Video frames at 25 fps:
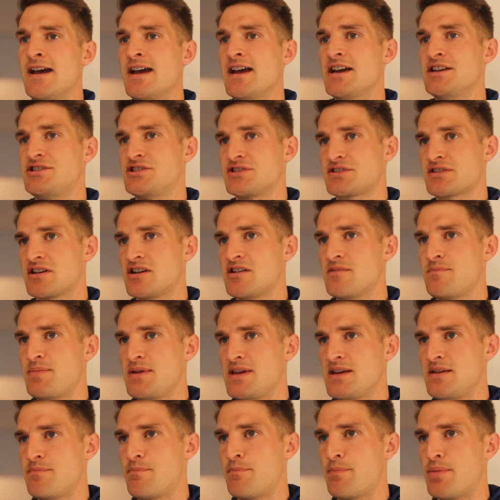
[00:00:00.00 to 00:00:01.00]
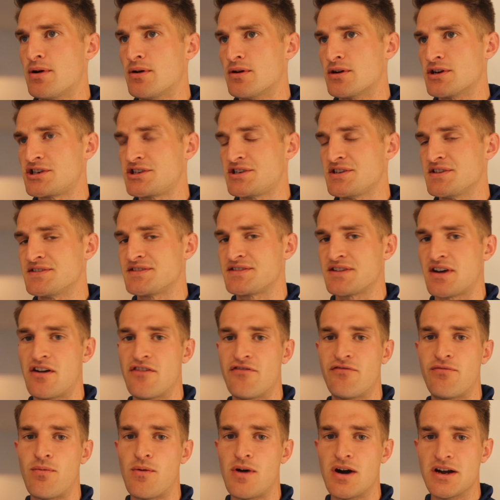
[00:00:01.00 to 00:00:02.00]
It's just going to be portions
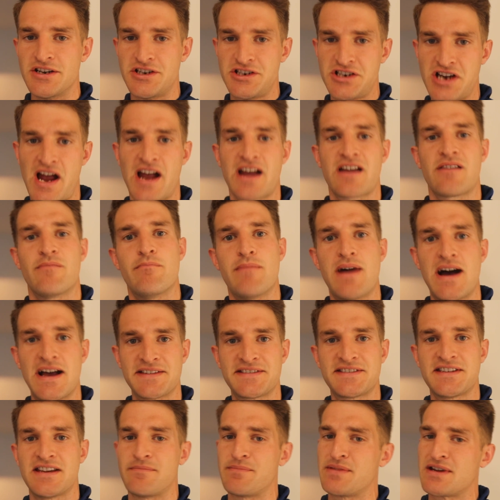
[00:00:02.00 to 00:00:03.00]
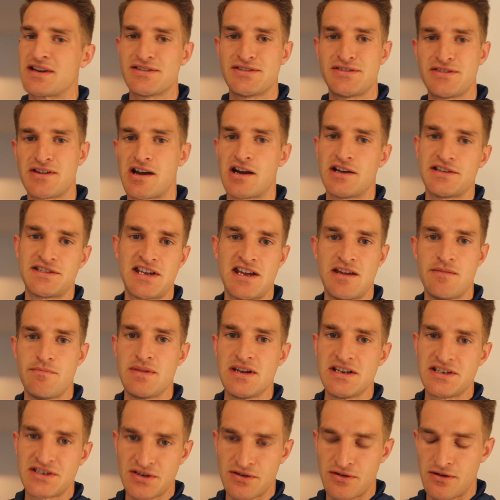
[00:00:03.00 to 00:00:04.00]
of what Jack and Matt said, because you guys hear
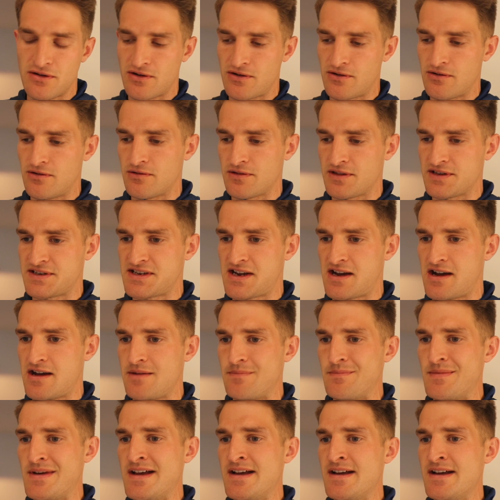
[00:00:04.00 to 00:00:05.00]
me talk all the time.